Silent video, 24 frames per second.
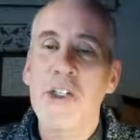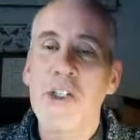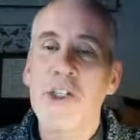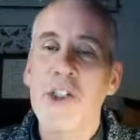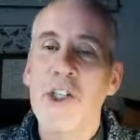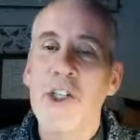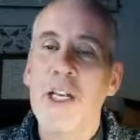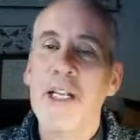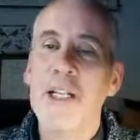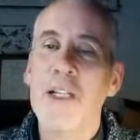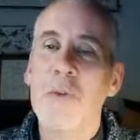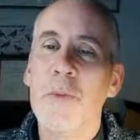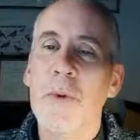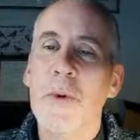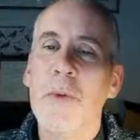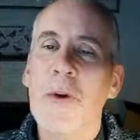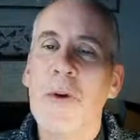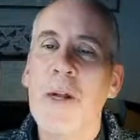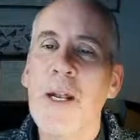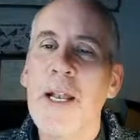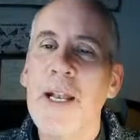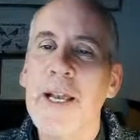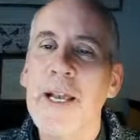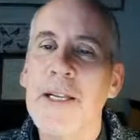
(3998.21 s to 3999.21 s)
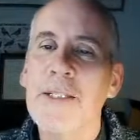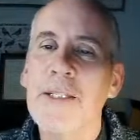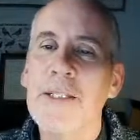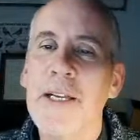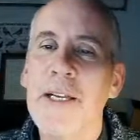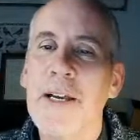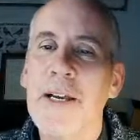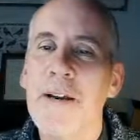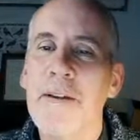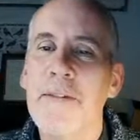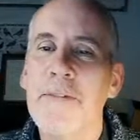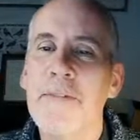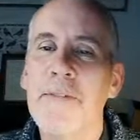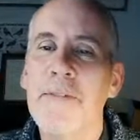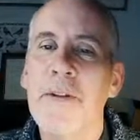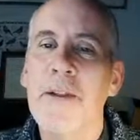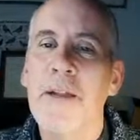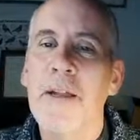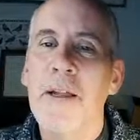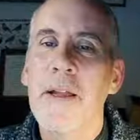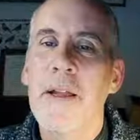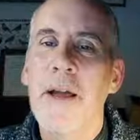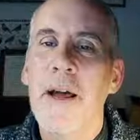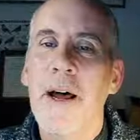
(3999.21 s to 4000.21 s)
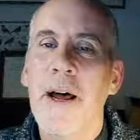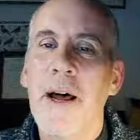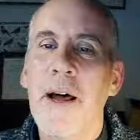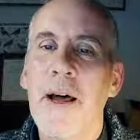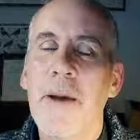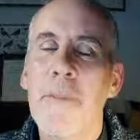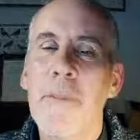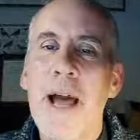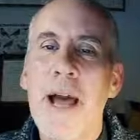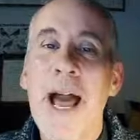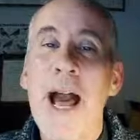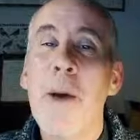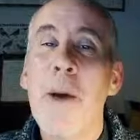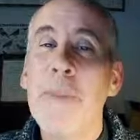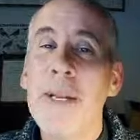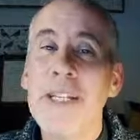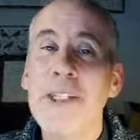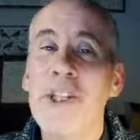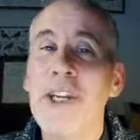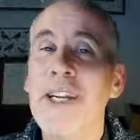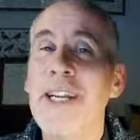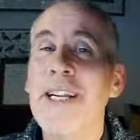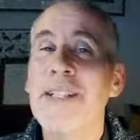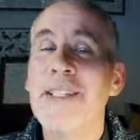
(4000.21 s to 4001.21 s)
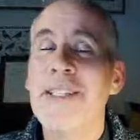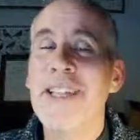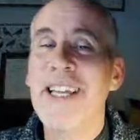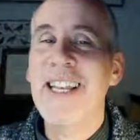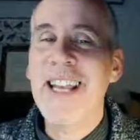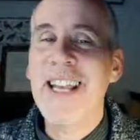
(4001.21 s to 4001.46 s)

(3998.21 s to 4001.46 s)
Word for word: Chickens will clear turf. Um, how many chickens